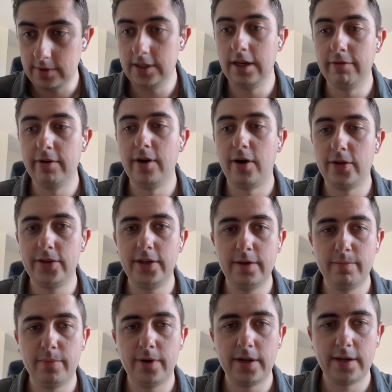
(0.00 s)
given all the
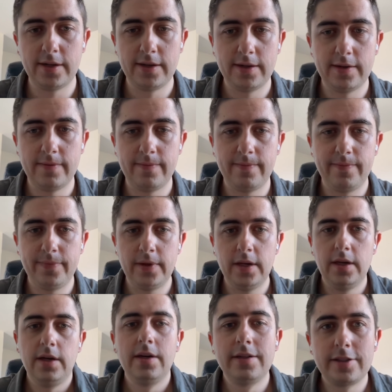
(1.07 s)
input.
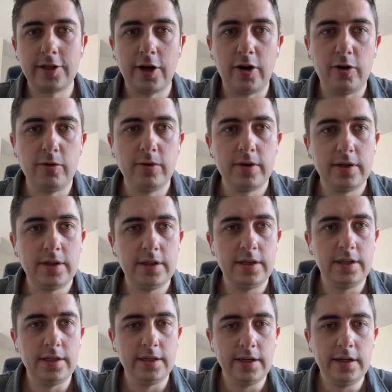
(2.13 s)
So
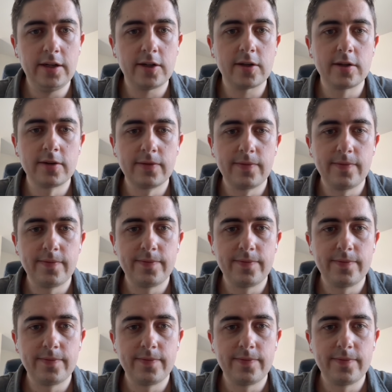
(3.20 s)
in here,